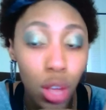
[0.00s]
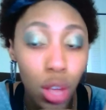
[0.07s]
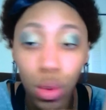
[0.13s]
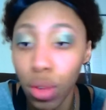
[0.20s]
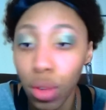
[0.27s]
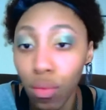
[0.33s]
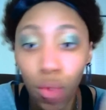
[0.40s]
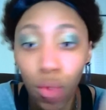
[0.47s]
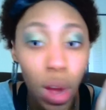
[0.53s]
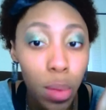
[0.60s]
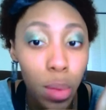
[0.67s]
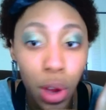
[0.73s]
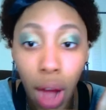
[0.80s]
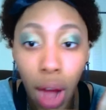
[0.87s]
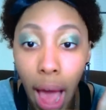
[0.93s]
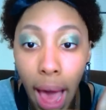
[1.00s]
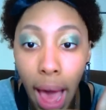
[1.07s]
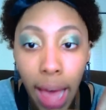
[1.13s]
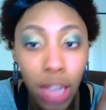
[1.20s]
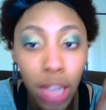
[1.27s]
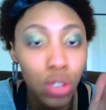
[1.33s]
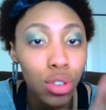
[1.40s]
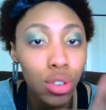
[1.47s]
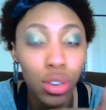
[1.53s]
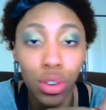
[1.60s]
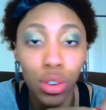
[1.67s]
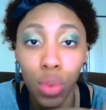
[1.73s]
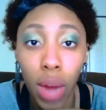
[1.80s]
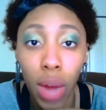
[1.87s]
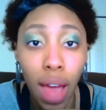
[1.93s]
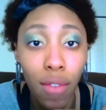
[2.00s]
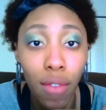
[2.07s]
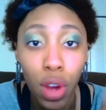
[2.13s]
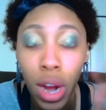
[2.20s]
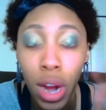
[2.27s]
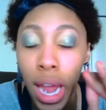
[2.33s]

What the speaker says: You can rub your eyes, you can do whatever,